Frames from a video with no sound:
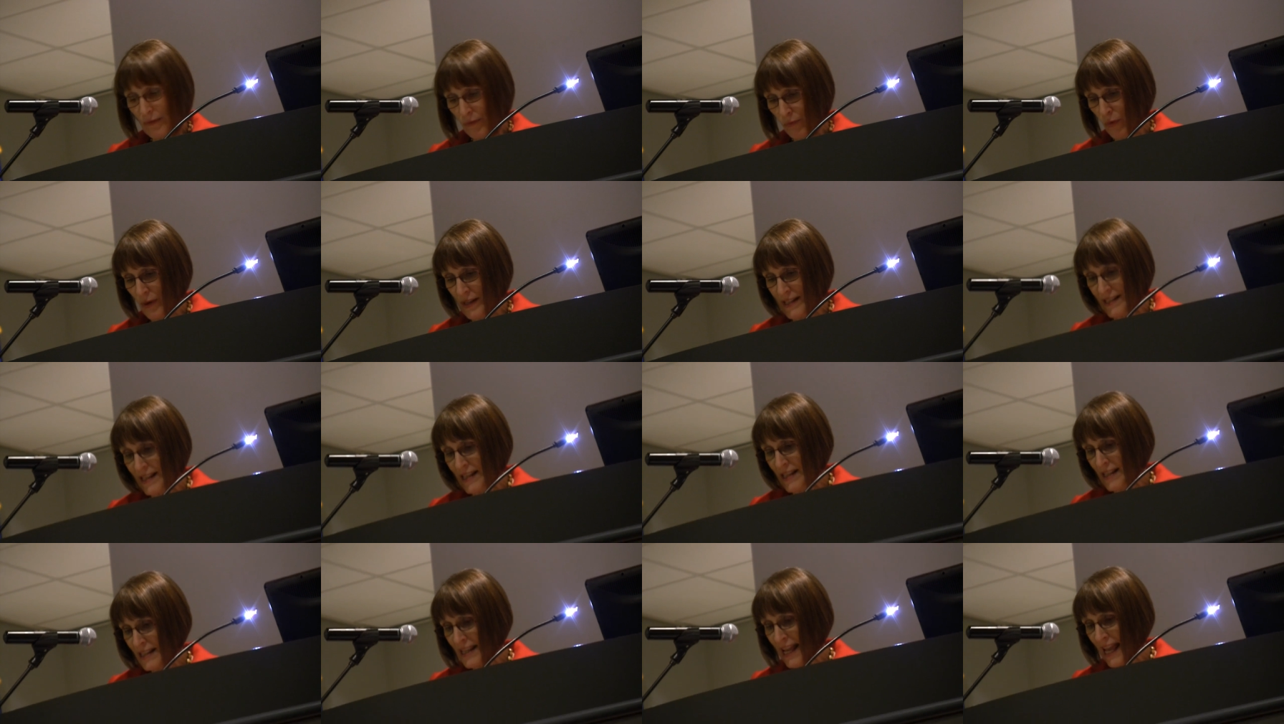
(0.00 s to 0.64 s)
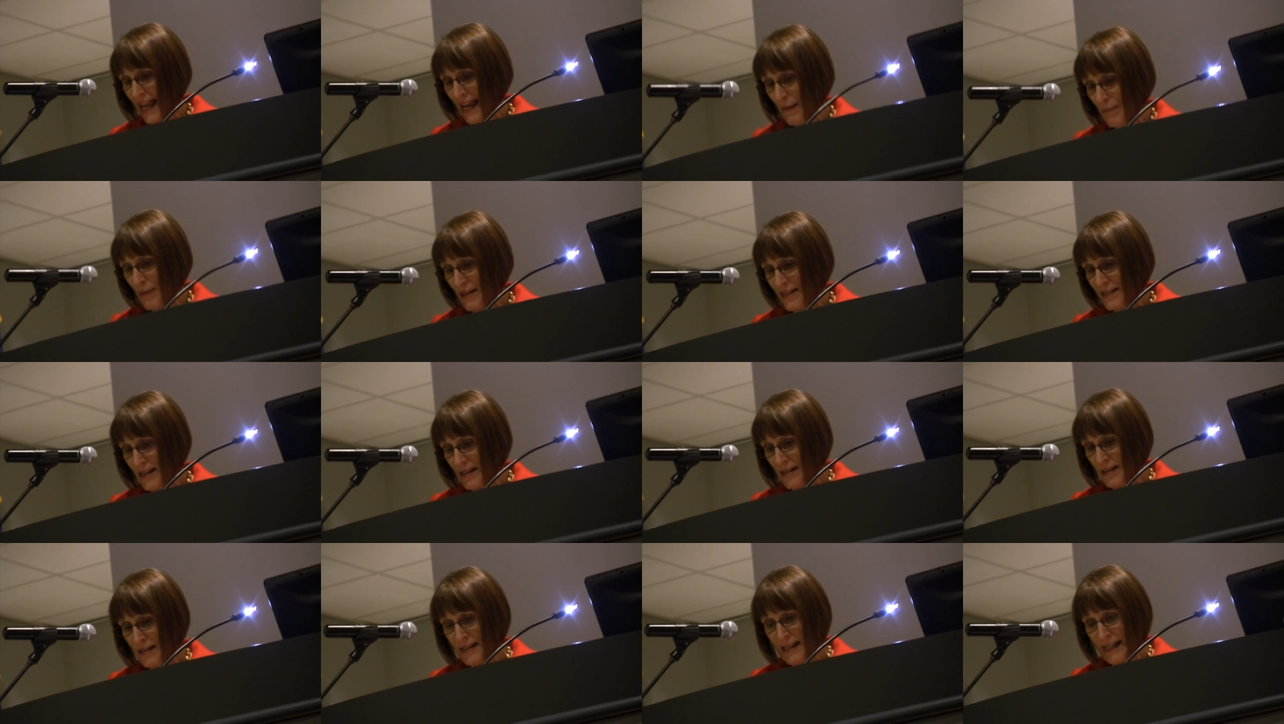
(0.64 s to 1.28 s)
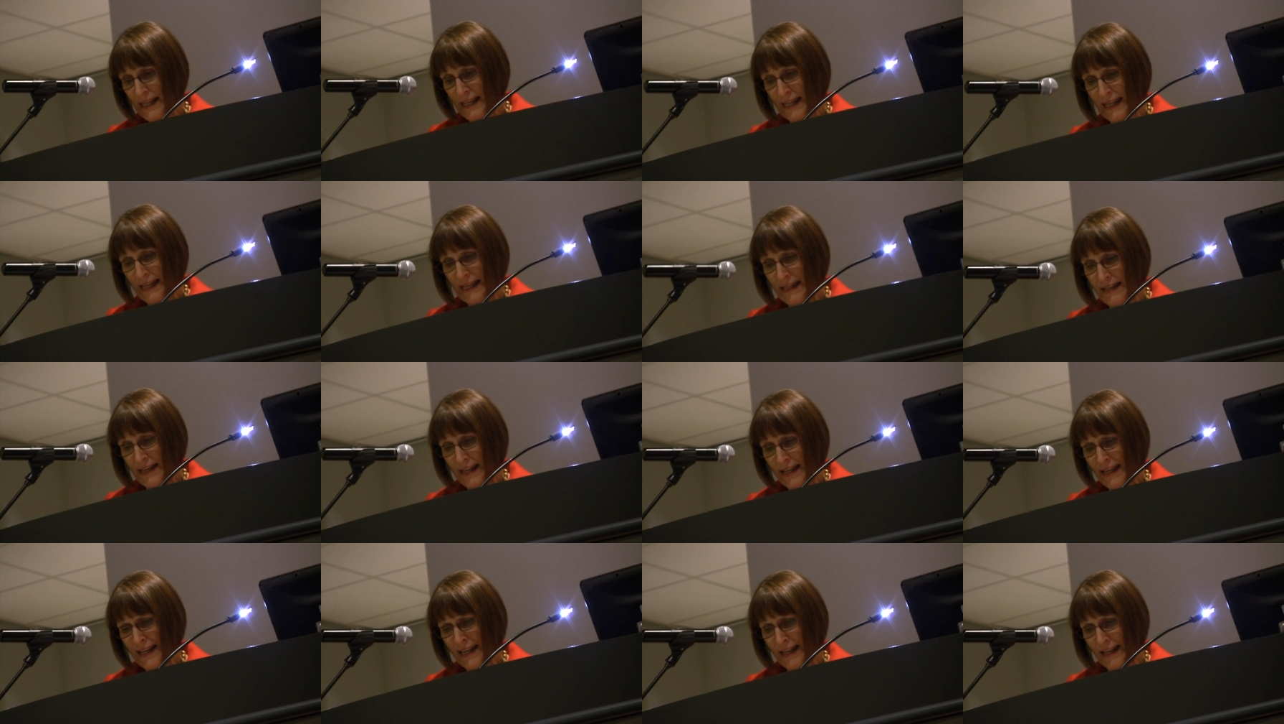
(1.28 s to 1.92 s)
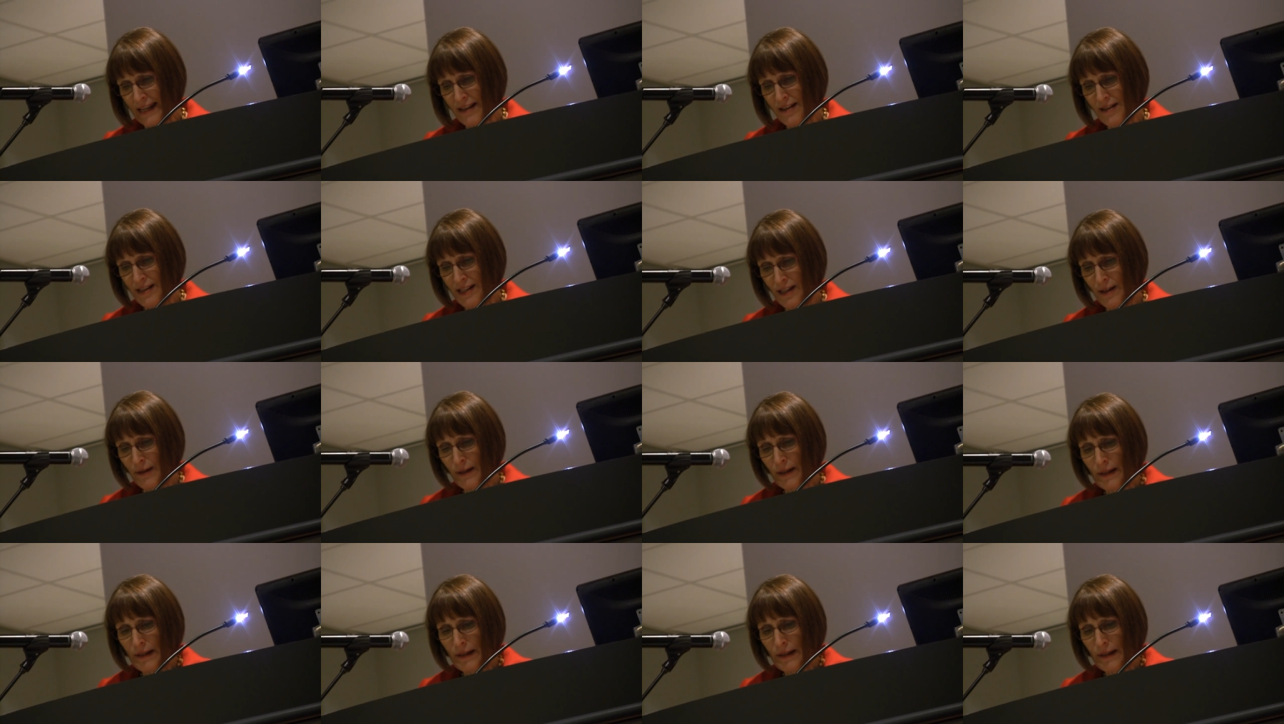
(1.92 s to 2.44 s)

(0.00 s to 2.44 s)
was the same as the CEDs.